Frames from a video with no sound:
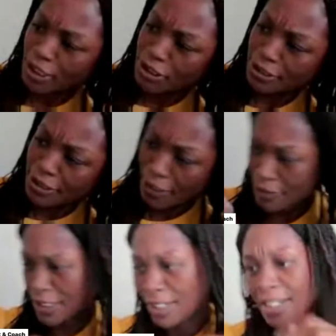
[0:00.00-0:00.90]
kitchen
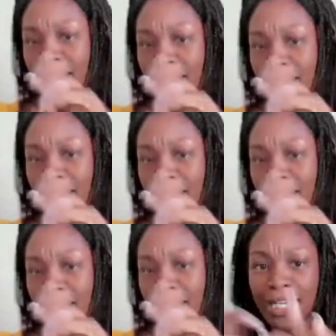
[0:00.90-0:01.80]
sets and da da da.
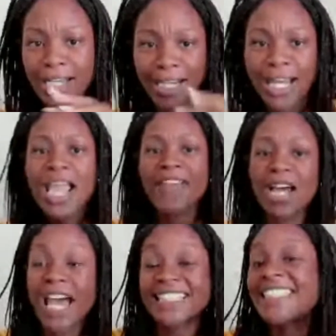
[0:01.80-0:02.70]
And that's how they kind of
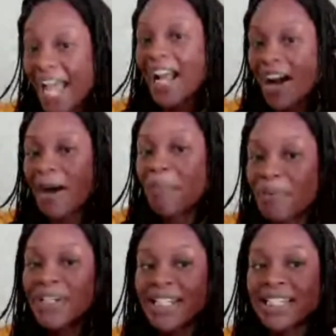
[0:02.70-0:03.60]
stack up
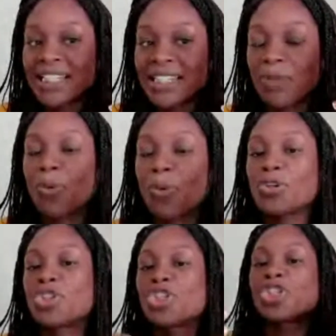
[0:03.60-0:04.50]
in order
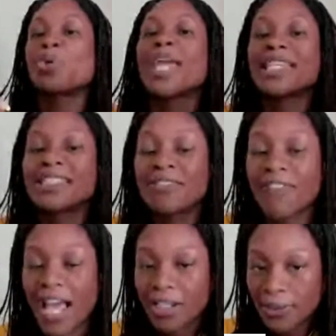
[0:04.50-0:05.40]
to showcase the
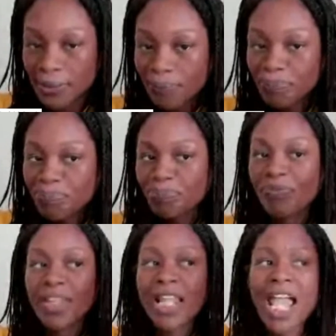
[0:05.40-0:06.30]
value.
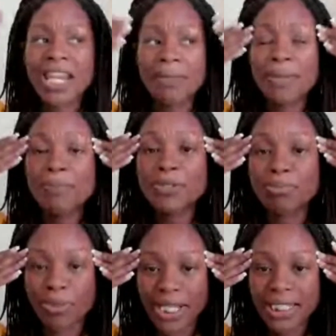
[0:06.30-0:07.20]
And in
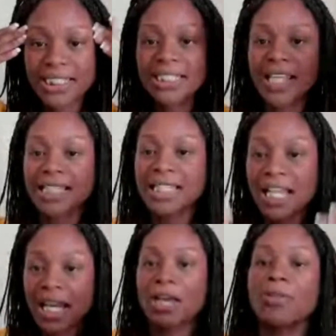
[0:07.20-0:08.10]
people's brains, that's
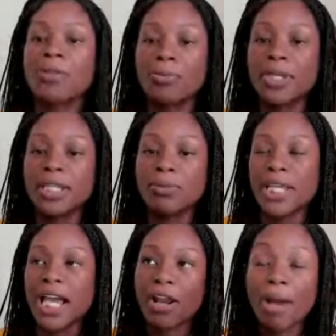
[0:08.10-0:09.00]
kind of how
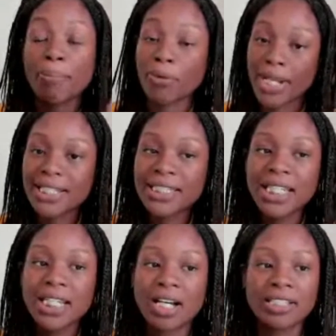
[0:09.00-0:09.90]
we kind of operate
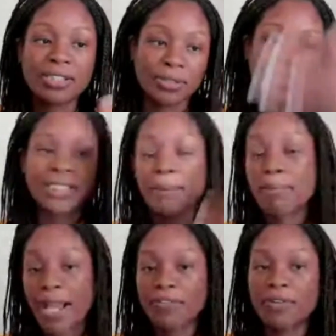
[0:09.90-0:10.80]
until you step
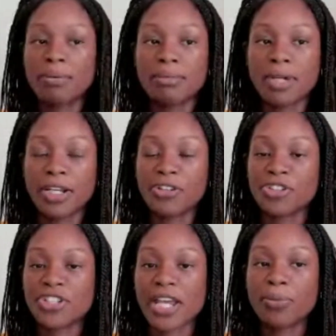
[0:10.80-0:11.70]
back from and
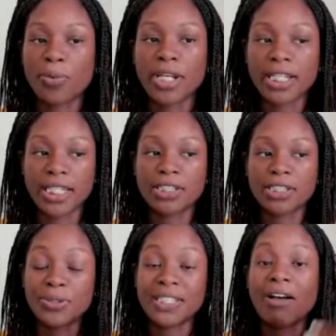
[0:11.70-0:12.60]
understand what it is
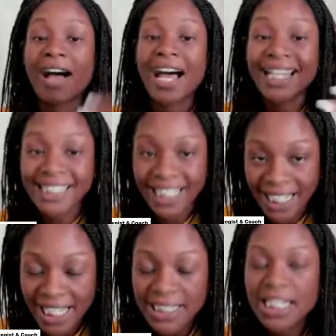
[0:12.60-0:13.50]
to sell high
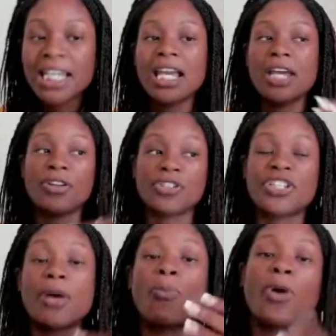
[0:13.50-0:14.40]
ticket and
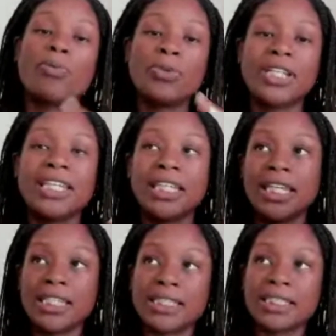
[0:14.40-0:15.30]
understand what really
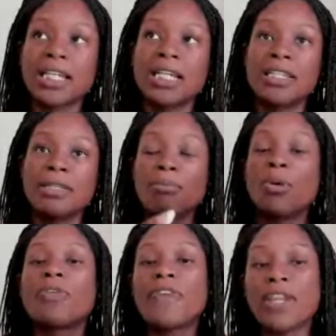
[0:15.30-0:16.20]
is the
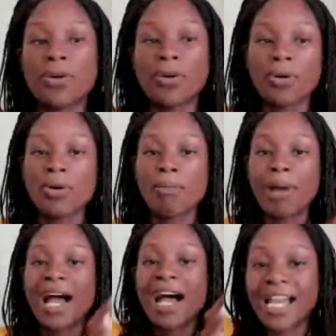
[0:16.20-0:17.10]
motivator
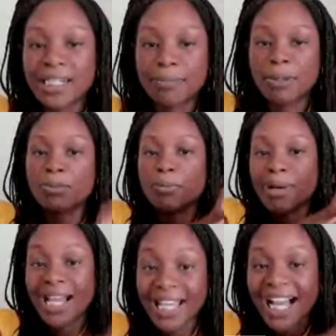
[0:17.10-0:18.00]
behind people
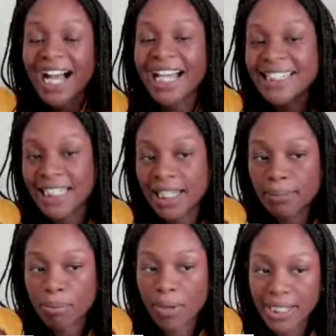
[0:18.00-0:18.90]
buying a high
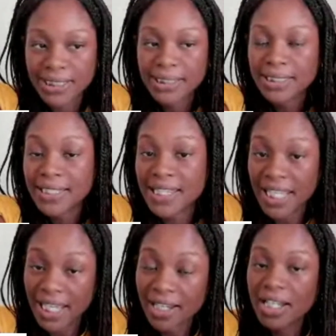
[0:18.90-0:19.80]
ticket priced
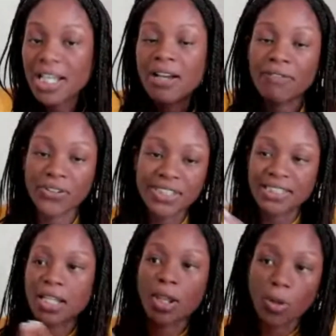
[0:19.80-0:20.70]
thing
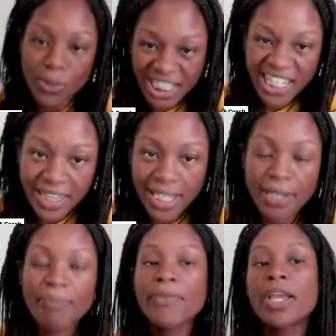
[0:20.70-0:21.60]
versus a low ticket
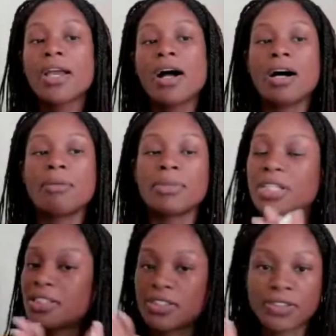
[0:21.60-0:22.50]
thing,
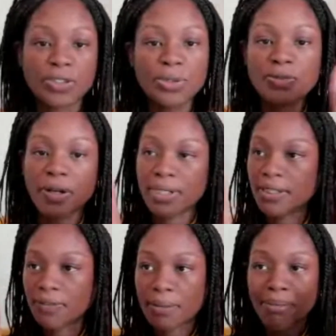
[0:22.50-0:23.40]
because it's two very
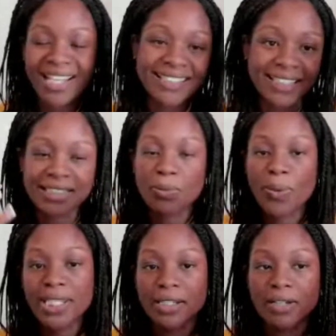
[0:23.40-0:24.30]
different mindsets and
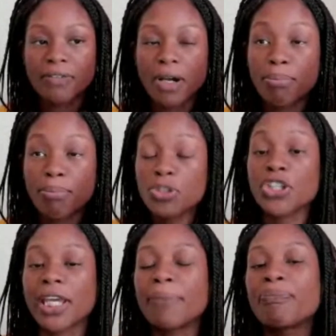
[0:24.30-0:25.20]
ways of
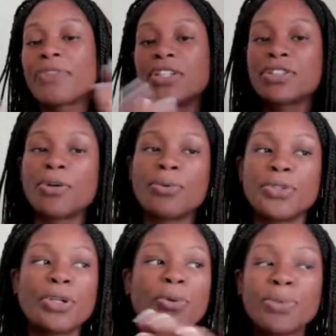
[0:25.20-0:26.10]
approaching it. And so
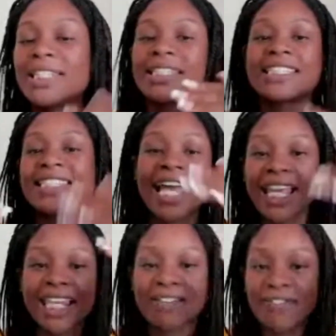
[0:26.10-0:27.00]
you don't need to
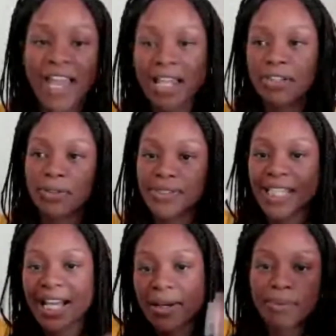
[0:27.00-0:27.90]
stack it in value,
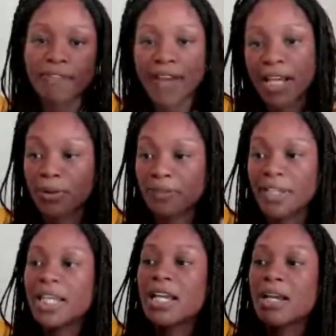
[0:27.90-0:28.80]
stack up the value of it